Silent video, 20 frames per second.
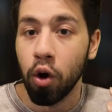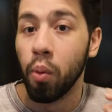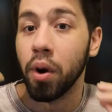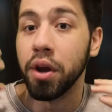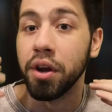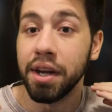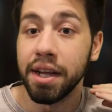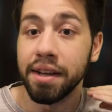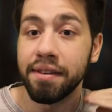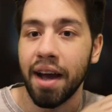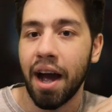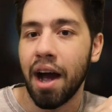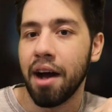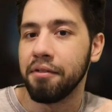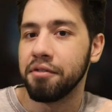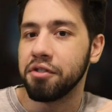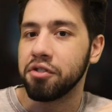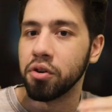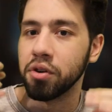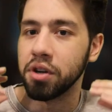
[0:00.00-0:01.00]
where you need to
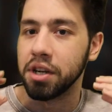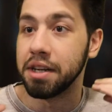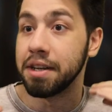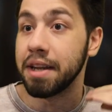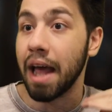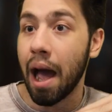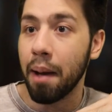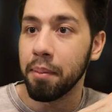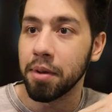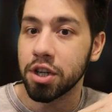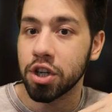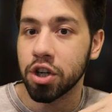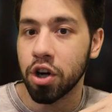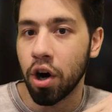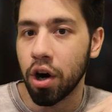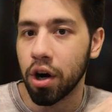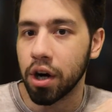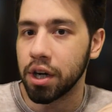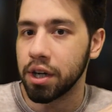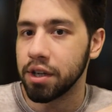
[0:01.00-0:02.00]
have certain damage
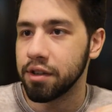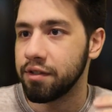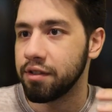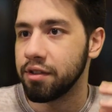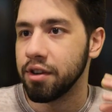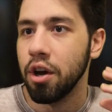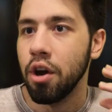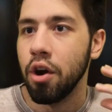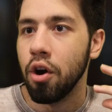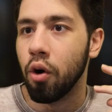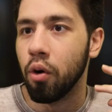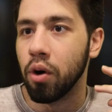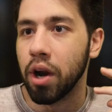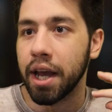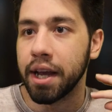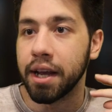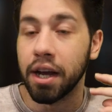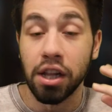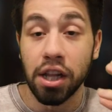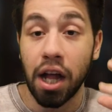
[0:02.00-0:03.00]
cards or
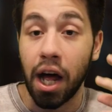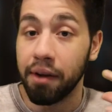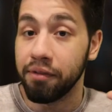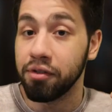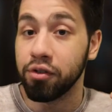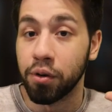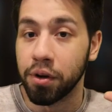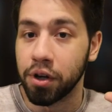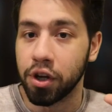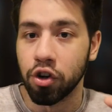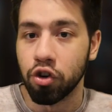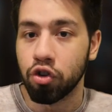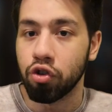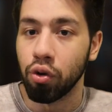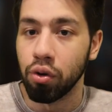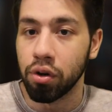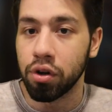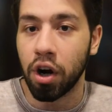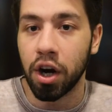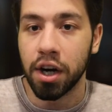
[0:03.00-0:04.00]
like a lot of sort of
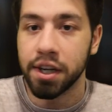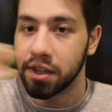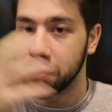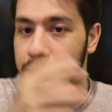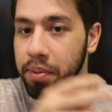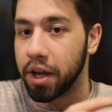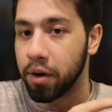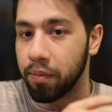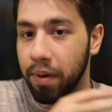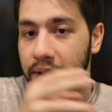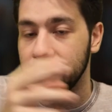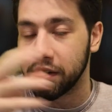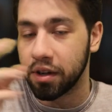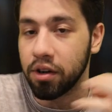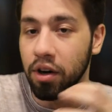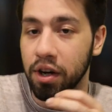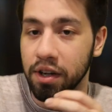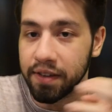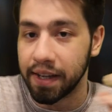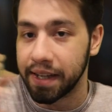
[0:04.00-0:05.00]
control cards to play around
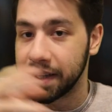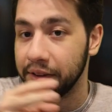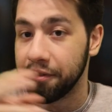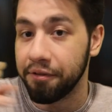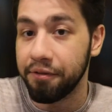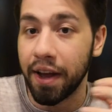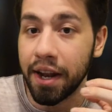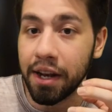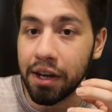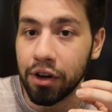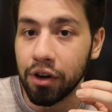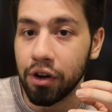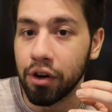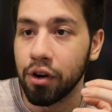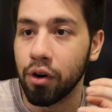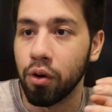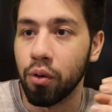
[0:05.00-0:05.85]
cards like Defender,